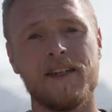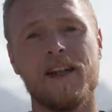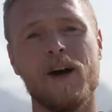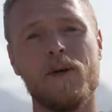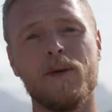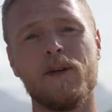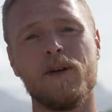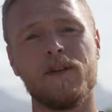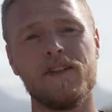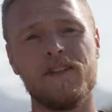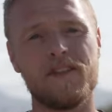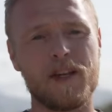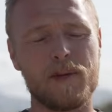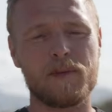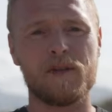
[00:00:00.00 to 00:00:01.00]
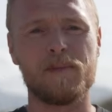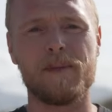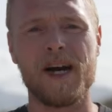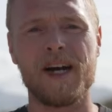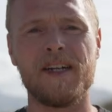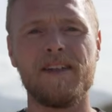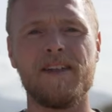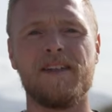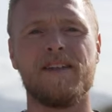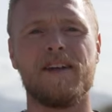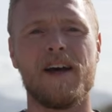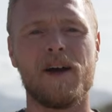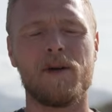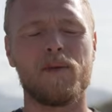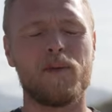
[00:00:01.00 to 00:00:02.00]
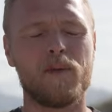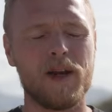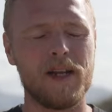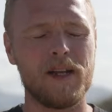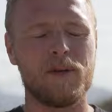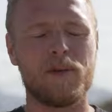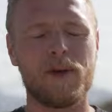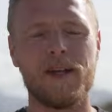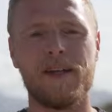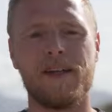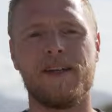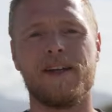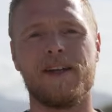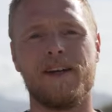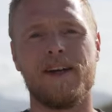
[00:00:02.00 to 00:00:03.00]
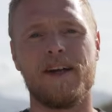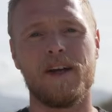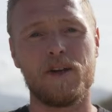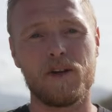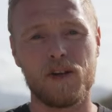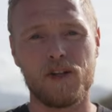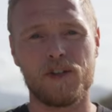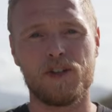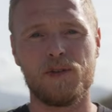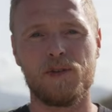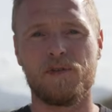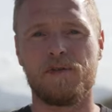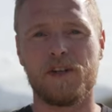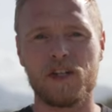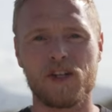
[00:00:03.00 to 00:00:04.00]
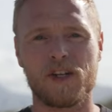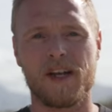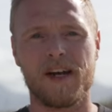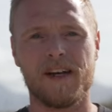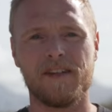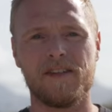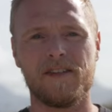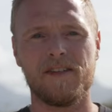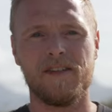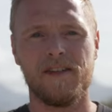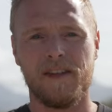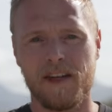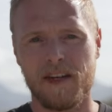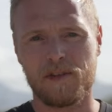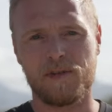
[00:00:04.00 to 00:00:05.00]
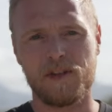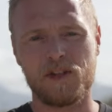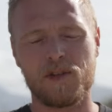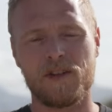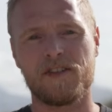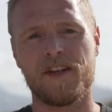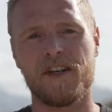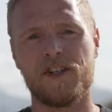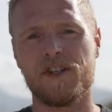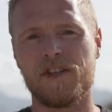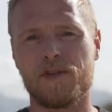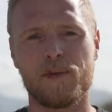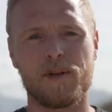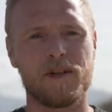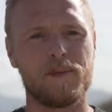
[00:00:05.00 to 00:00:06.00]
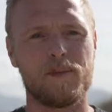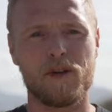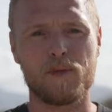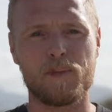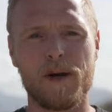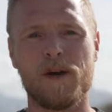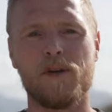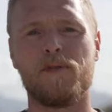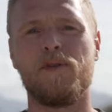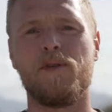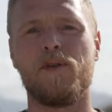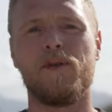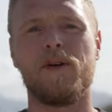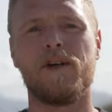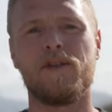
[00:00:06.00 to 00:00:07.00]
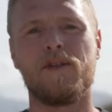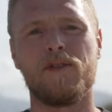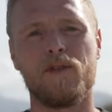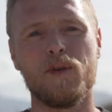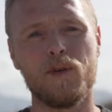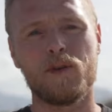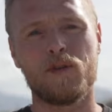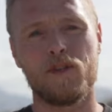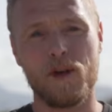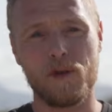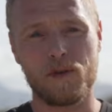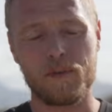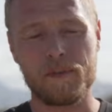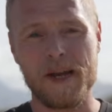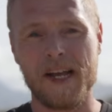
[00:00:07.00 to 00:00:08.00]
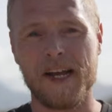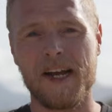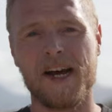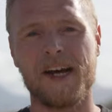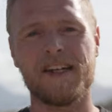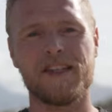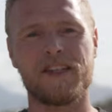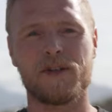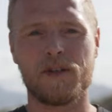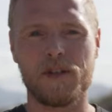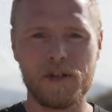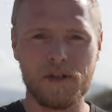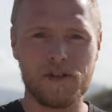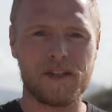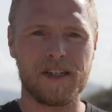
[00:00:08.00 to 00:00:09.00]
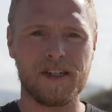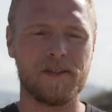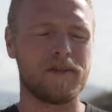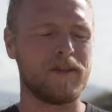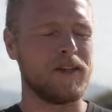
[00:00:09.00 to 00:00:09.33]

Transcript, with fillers: Now with all these tips in mind, I really, really uh, encourage you to visualize, as visualization is one of the most powerful uh, tools known to mankind, so use it.